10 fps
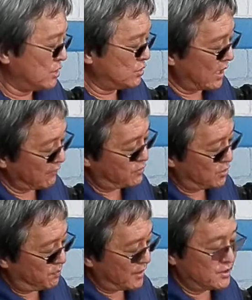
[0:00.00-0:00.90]
You have to
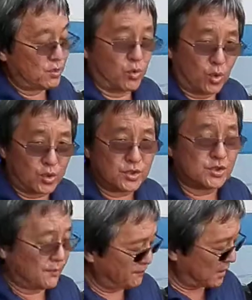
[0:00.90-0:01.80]
replace the
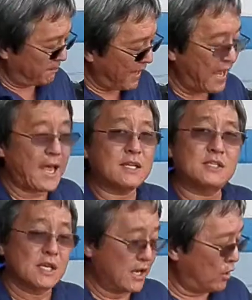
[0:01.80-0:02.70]
rotors, the
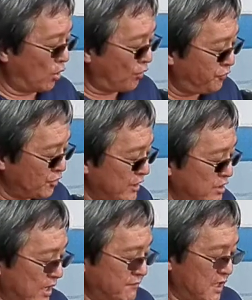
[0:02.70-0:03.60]
pads. Hopefully
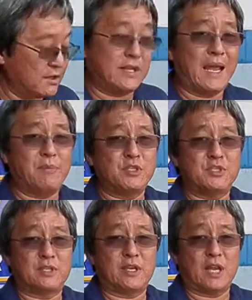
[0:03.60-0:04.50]
you have not
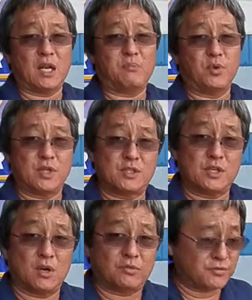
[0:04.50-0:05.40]
damaged the caliper
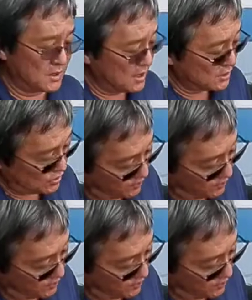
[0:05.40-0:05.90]
itself. So